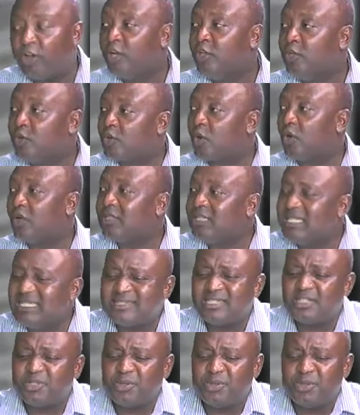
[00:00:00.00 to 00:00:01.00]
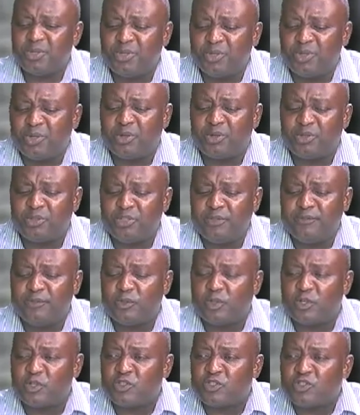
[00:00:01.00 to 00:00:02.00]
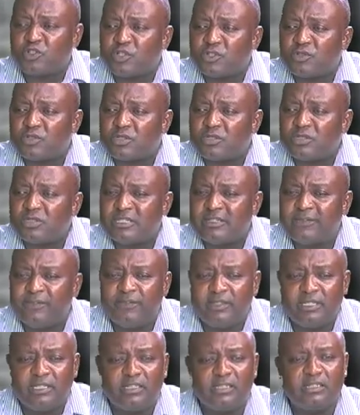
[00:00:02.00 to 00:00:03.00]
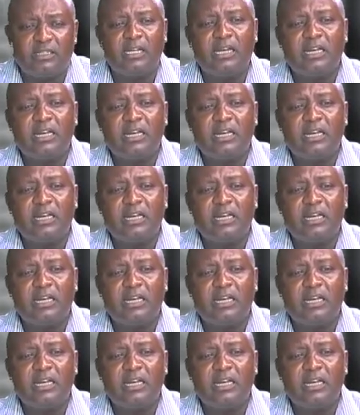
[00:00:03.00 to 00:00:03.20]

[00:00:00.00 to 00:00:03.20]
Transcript: You, this, you, you know, if you don't uh,